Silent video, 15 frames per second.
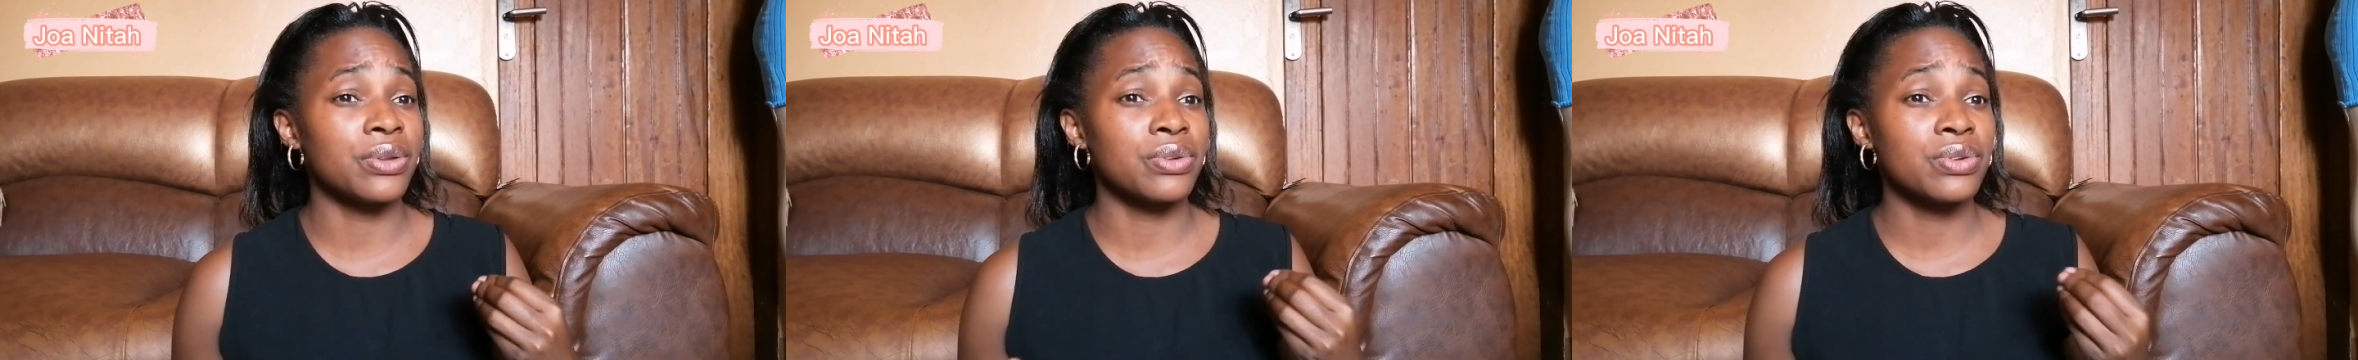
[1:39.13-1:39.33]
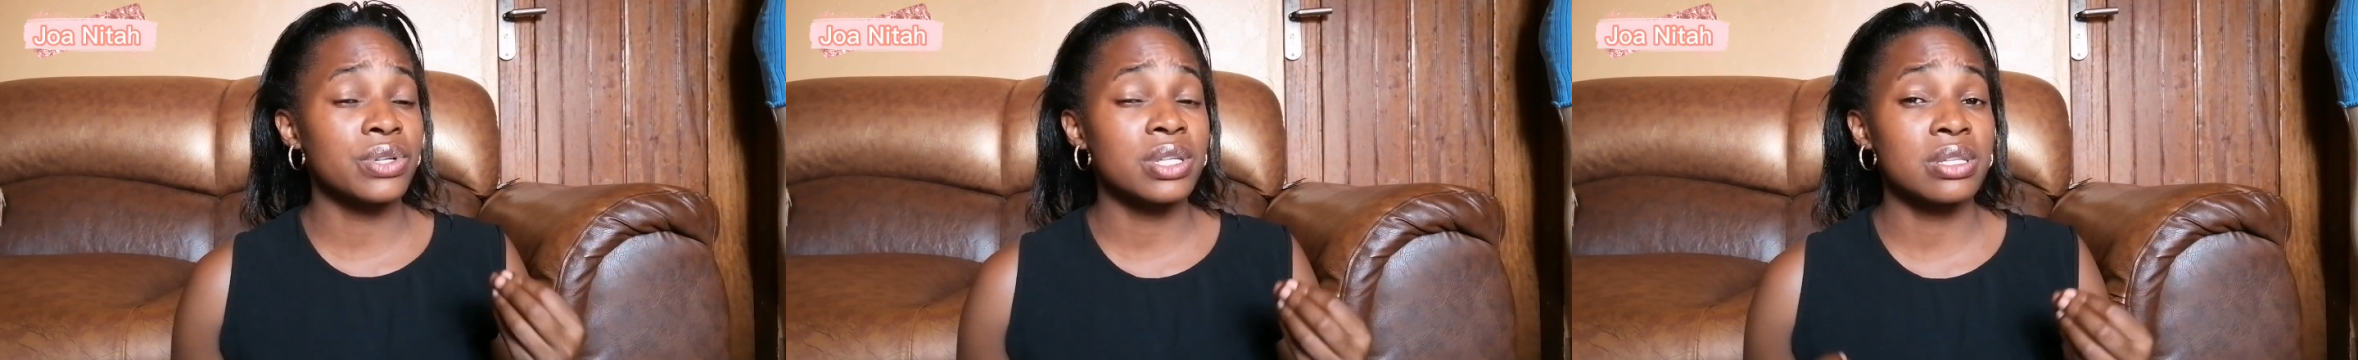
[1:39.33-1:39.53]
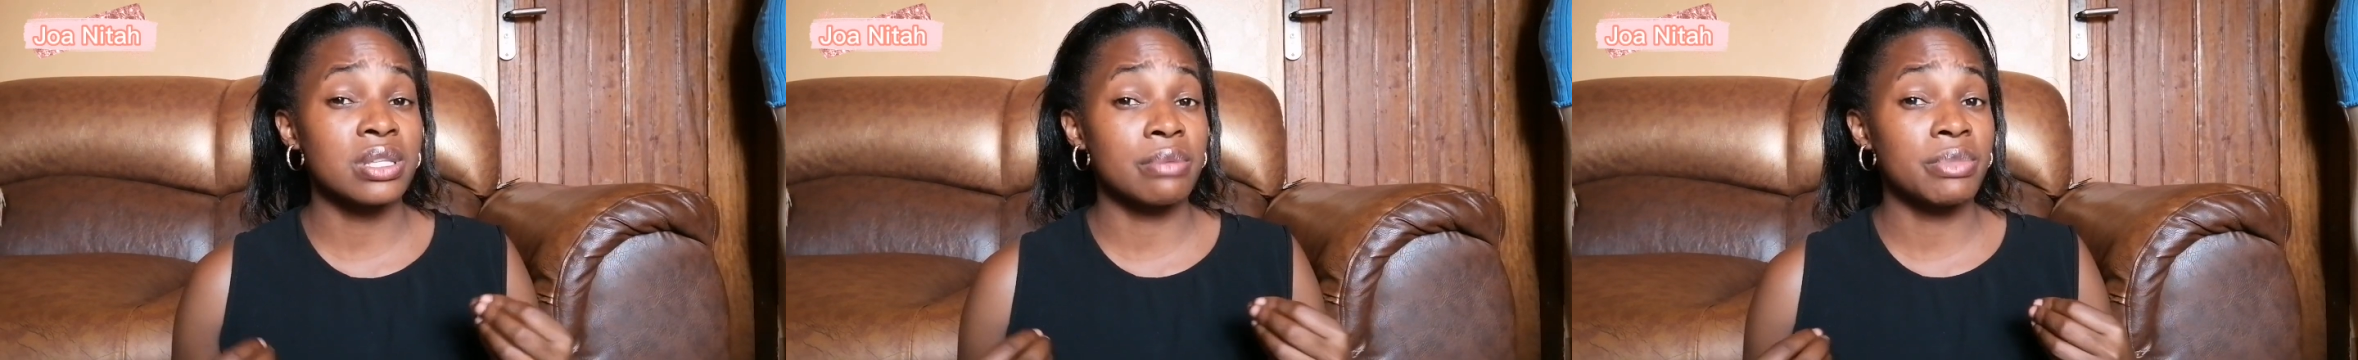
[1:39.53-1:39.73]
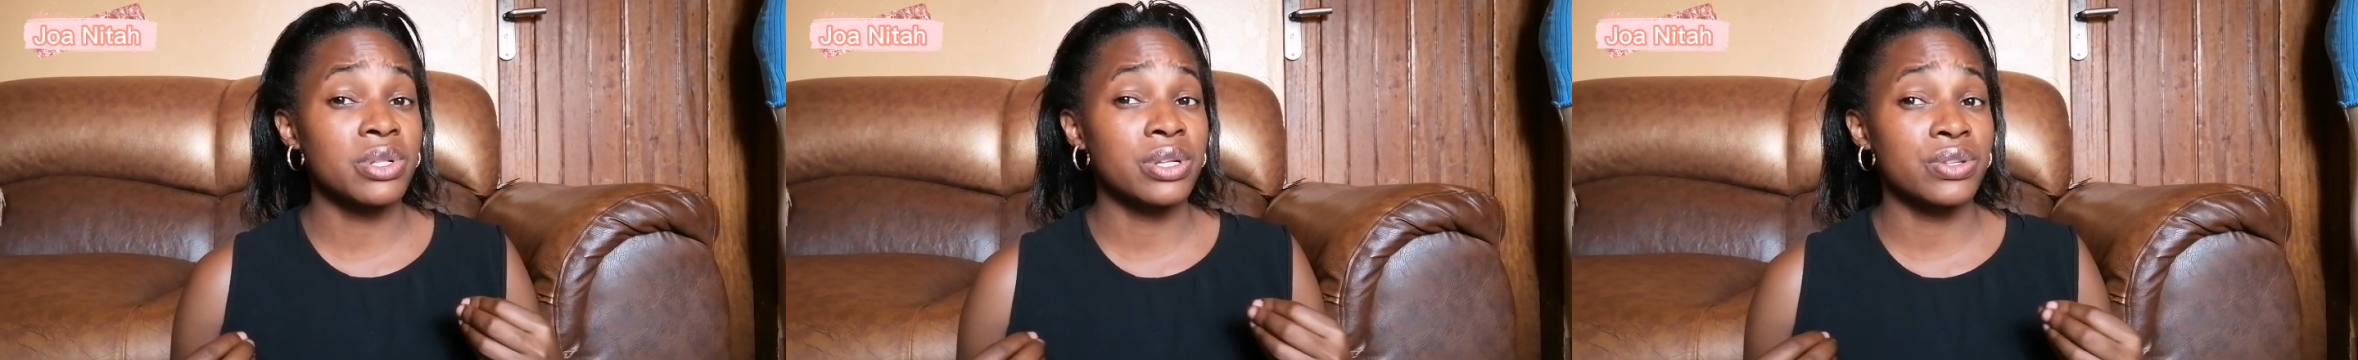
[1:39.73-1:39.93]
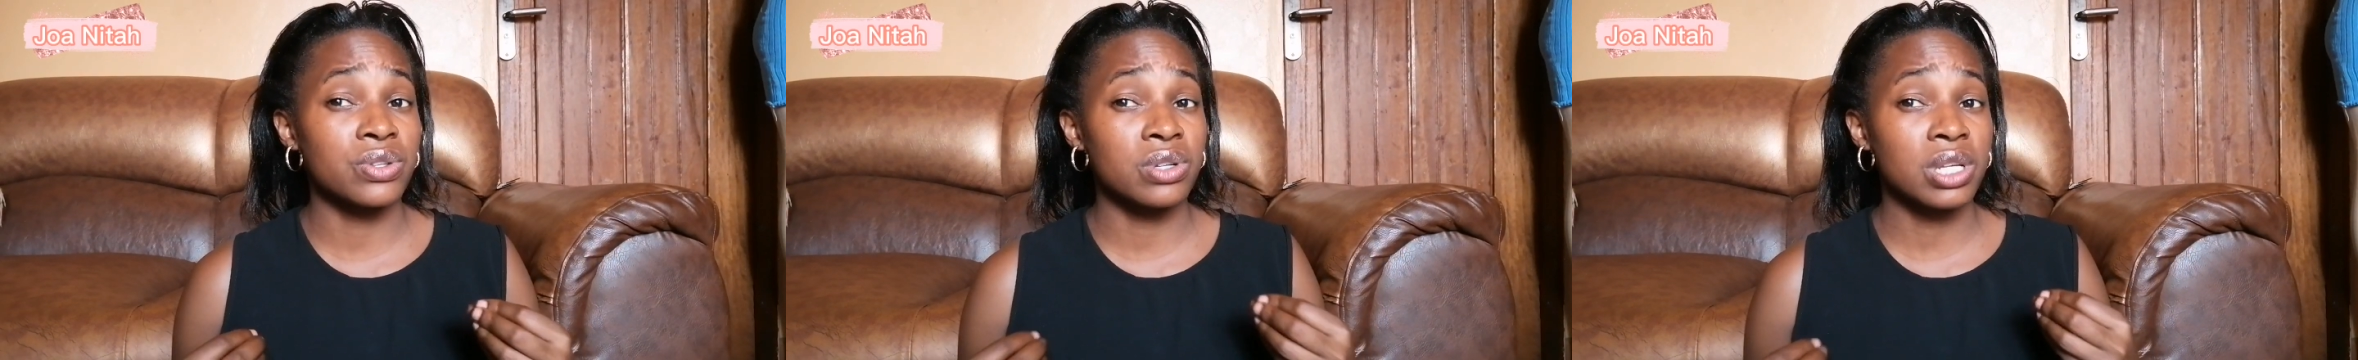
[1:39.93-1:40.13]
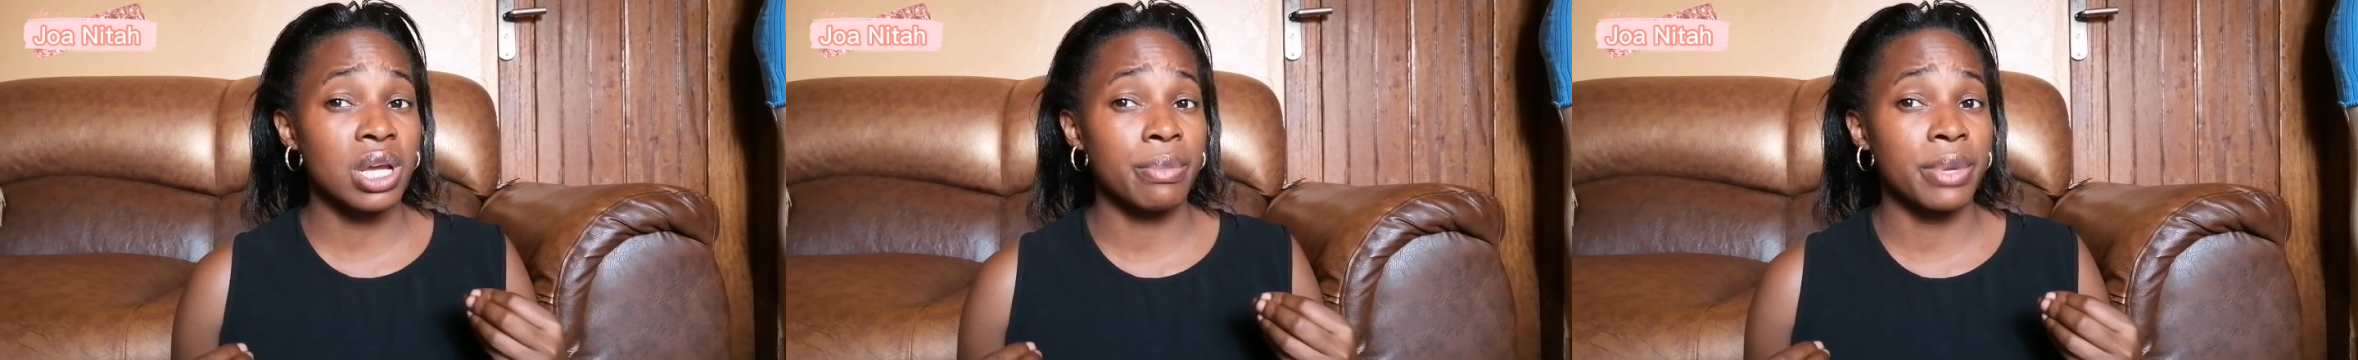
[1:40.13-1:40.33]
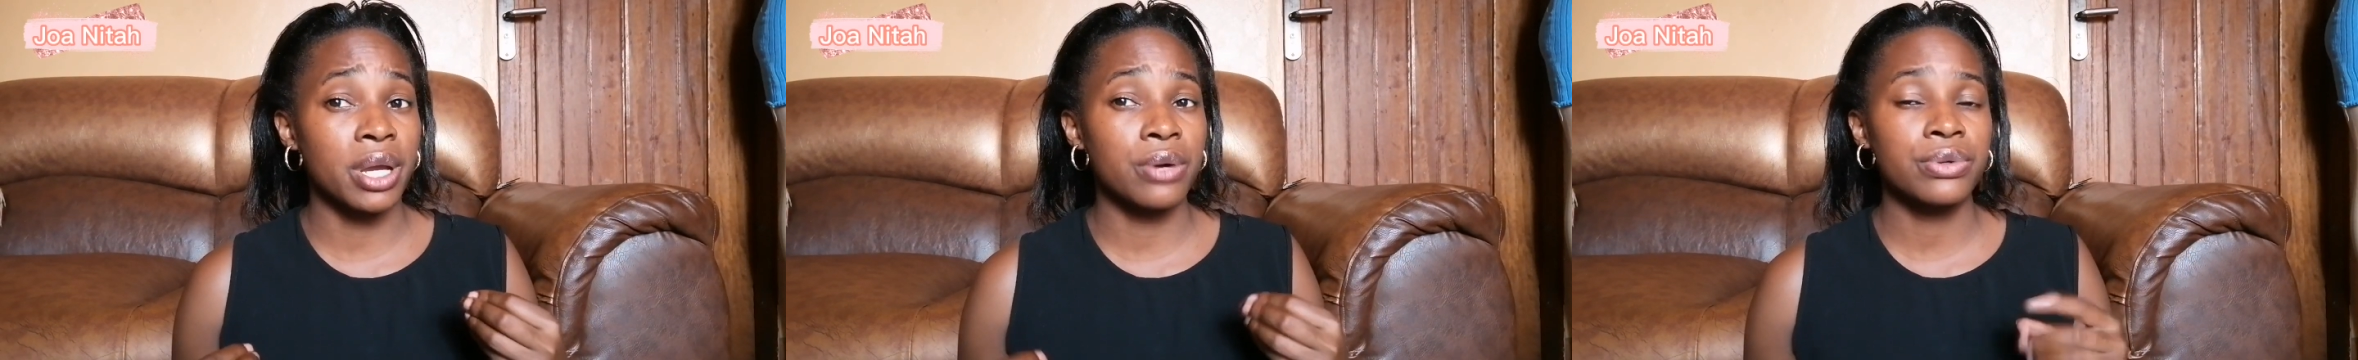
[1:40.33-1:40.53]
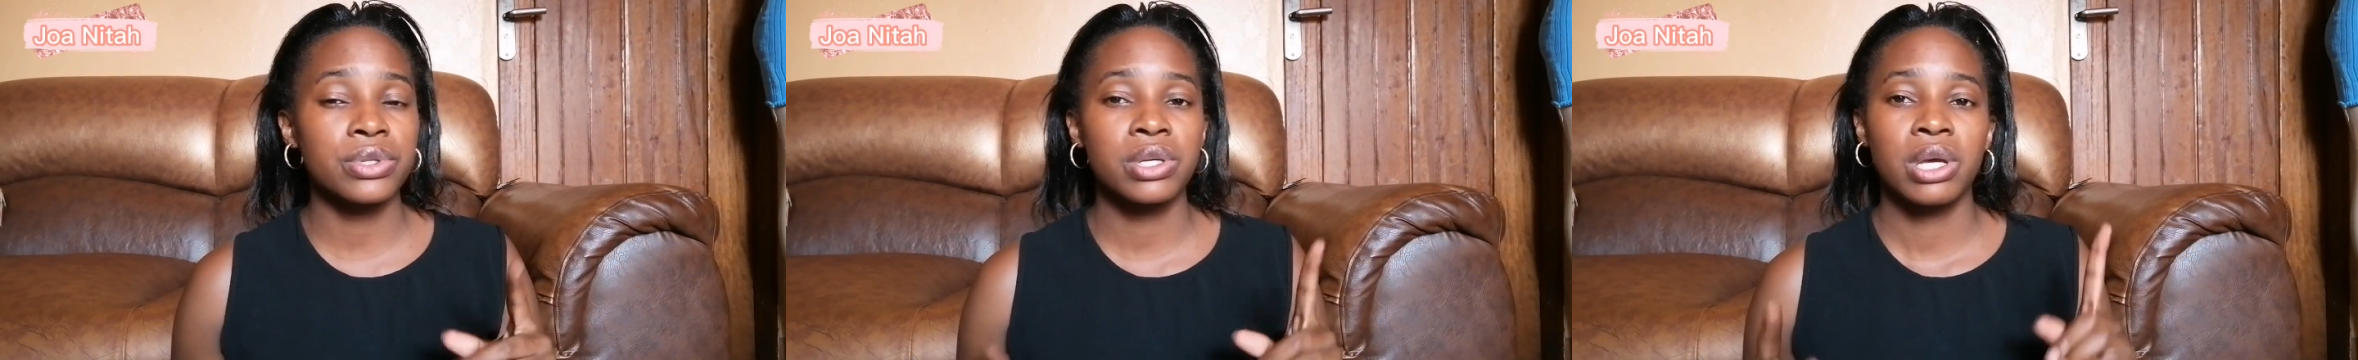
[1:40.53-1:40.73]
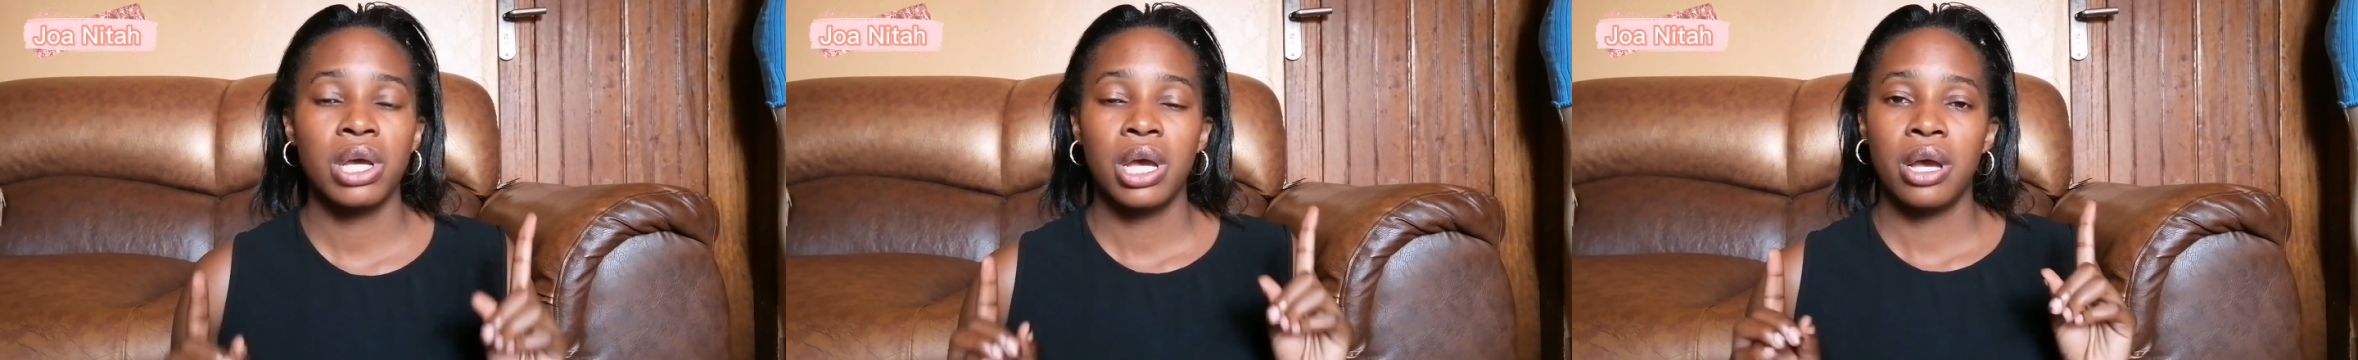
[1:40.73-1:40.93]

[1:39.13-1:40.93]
and you notice the milk is not coming out,